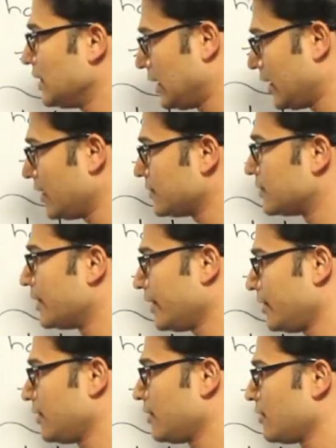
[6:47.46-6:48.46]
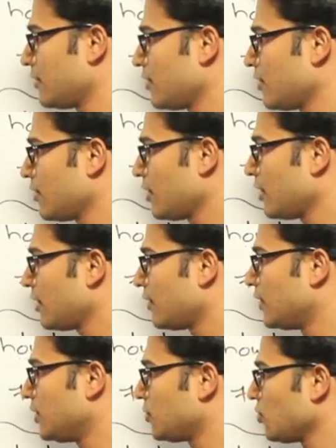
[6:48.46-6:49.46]
the case that
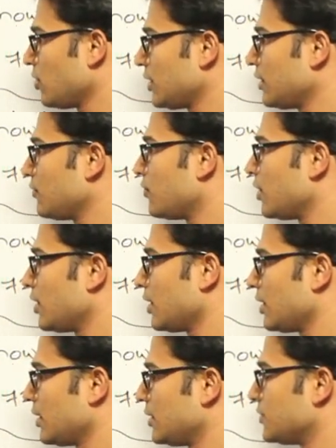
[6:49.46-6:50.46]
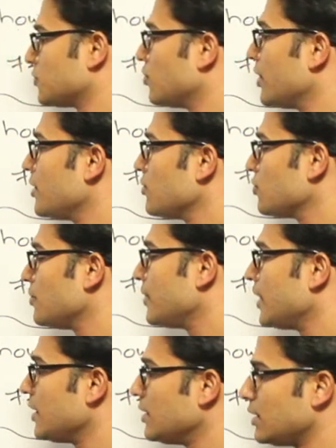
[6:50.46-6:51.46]
the total work is going to
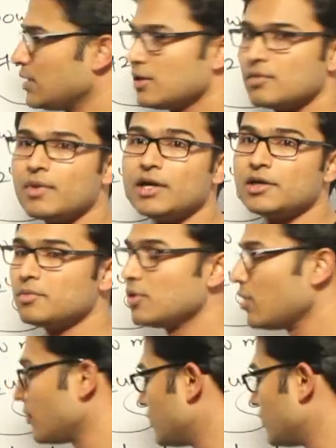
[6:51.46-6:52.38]
be an integral multiple